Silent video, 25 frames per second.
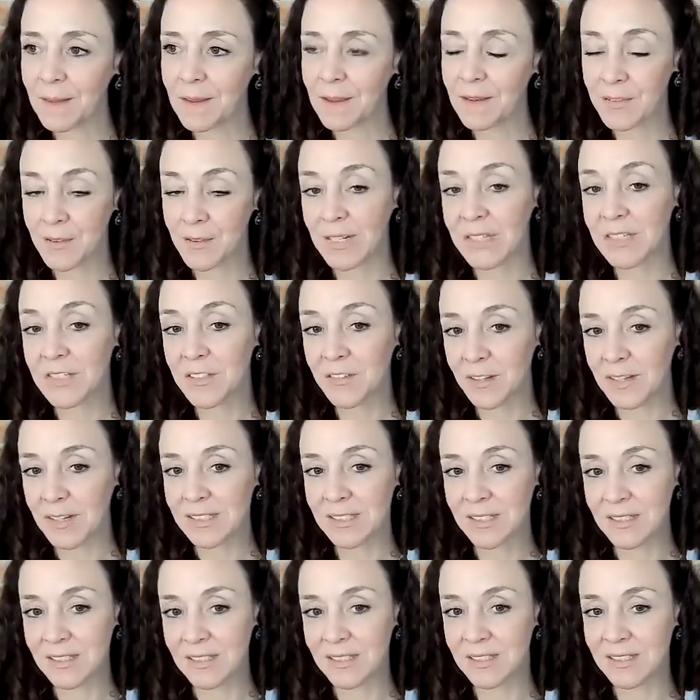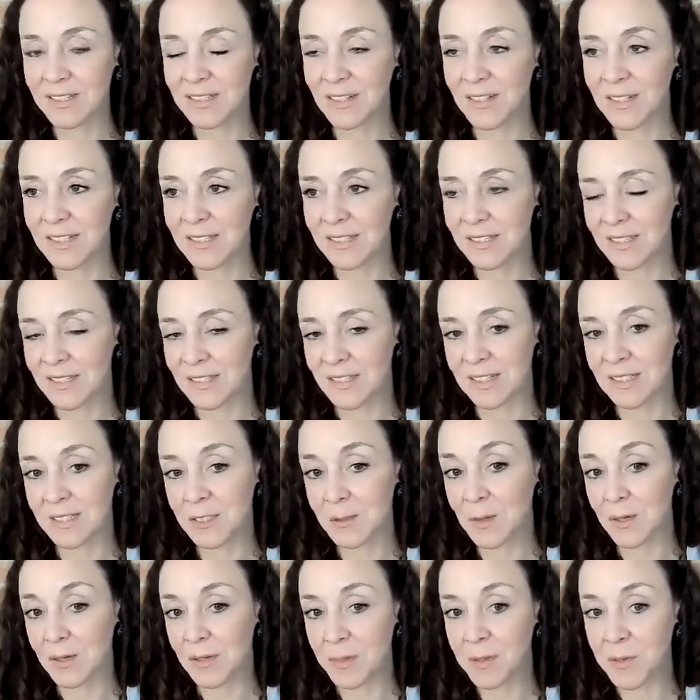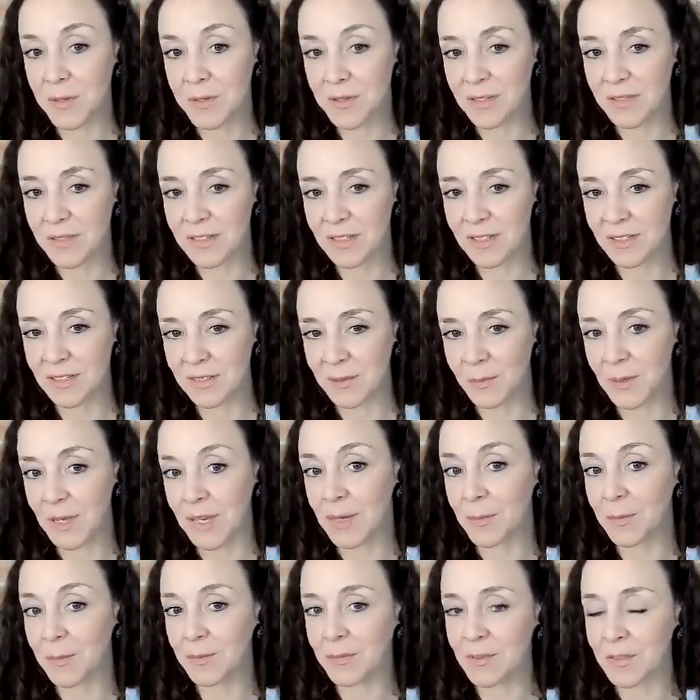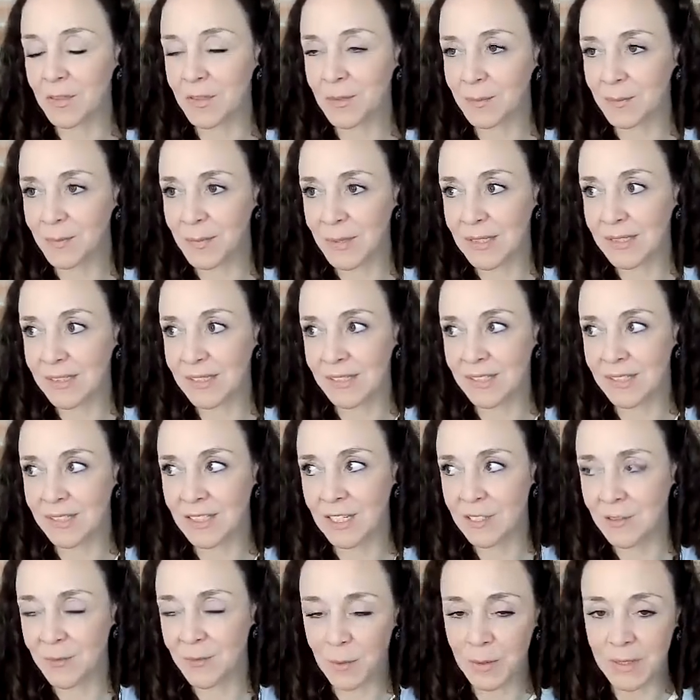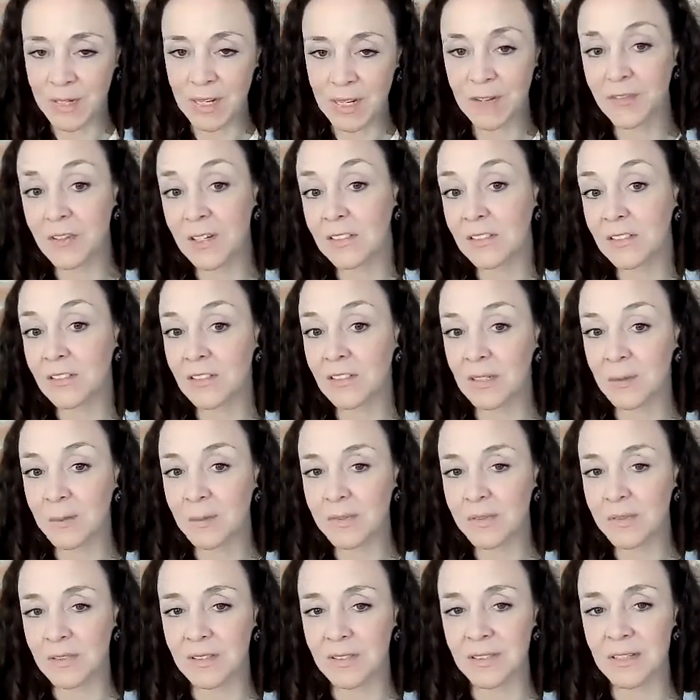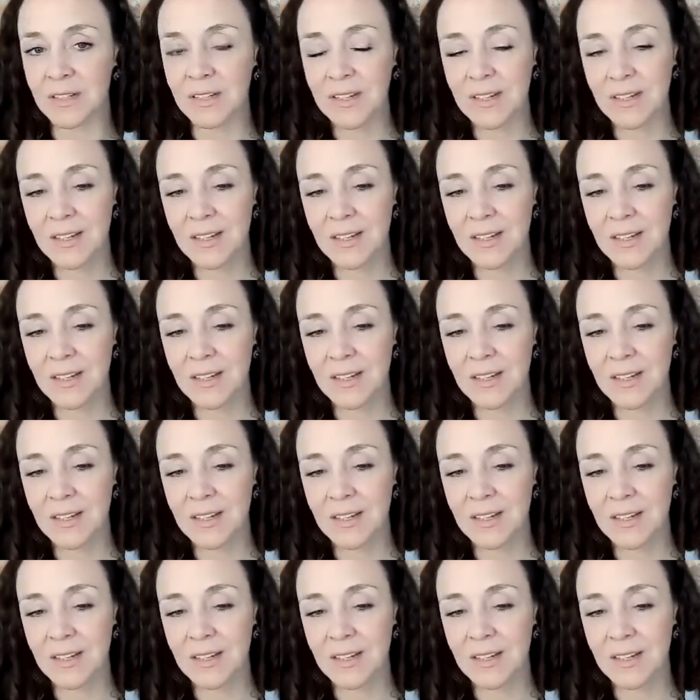sort of integrate into society, into our communities? Are we able to be successful in our friendships and